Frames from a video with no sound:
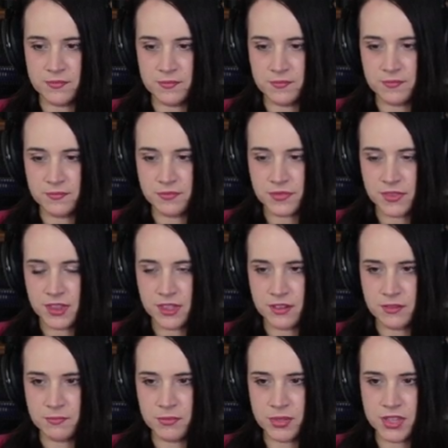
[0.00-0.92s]

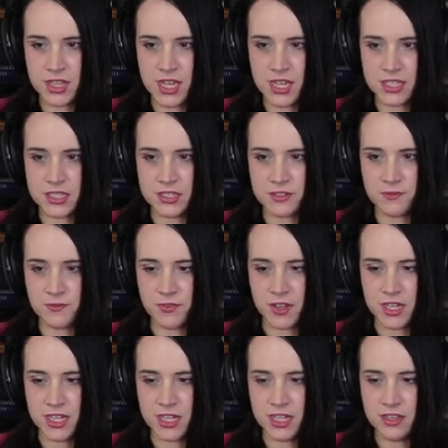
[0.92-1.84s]
But that's
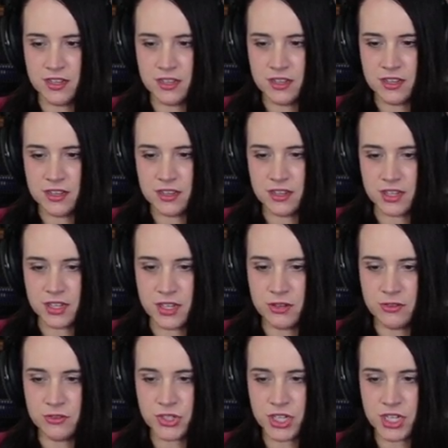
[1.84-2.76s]
funny. A
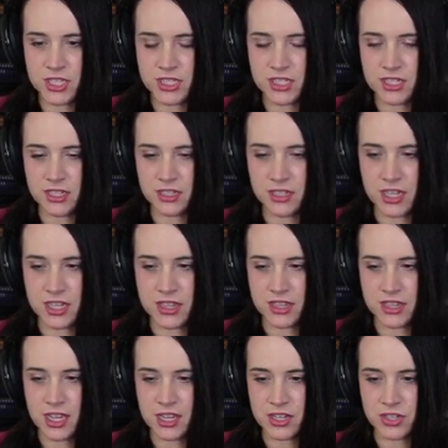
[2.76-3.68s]
huge incident like
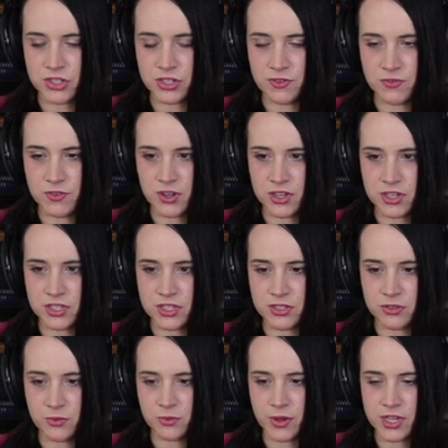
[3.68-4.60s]
that should have
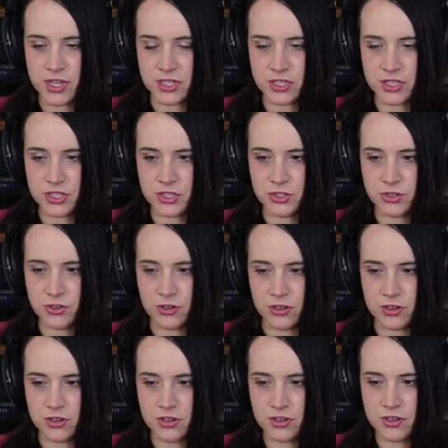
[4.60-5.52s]
caused quite a
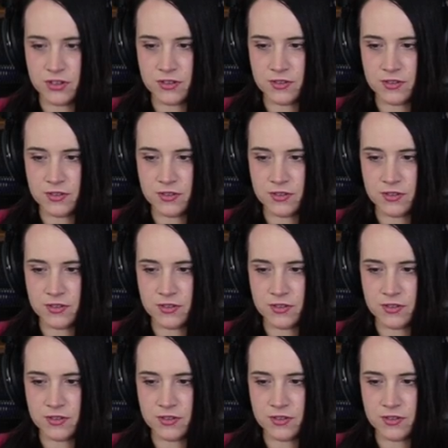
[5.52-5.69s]
stir.